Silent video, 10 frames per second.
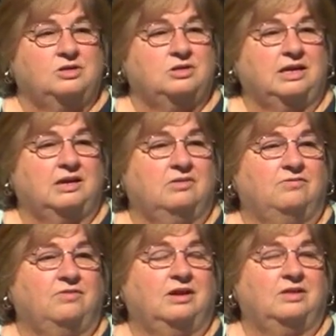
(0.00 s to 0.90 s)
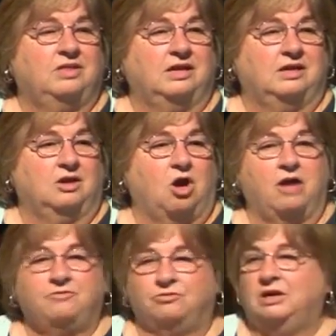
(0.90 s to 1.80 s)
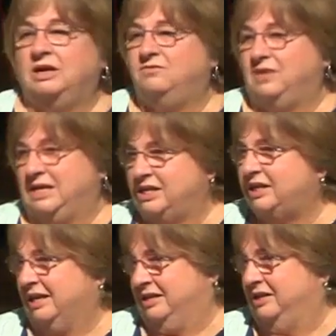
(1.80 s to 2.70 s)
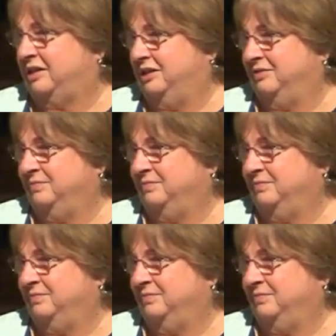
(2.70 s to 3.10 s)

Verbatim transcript: to give the offering of incense.